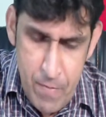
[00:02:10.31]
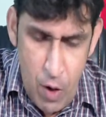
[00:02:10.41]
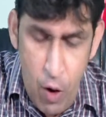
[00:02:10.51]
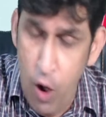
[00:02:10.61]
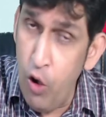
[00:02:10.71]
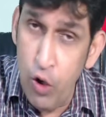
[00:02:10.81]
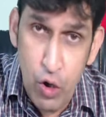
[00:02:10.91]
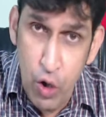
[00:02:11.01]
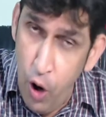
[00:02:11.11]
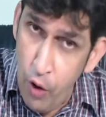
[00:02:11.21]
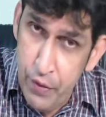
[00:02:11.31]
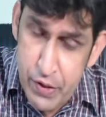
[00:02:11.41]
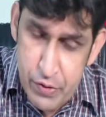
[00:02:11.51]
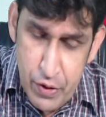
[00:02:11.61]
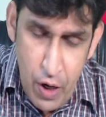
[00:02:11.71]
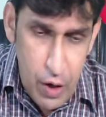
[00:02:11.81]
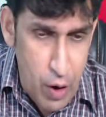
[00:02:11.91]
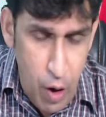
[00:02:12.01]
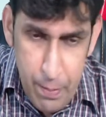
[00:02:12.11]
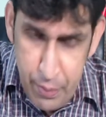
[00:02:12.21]
or all glory to God,
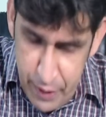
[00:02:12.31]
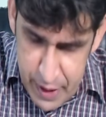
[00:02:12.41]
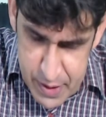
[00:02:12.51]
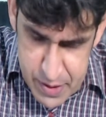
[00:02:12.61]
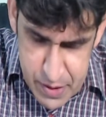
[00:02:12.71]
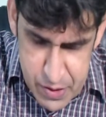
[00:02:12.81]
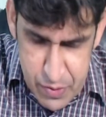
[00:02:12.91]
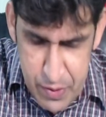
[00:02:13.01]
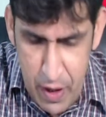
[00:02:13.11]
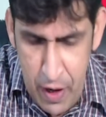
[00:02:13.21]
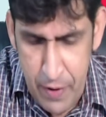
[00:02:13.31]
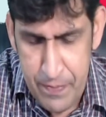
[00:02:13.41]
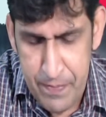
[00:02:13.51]
or praises to God,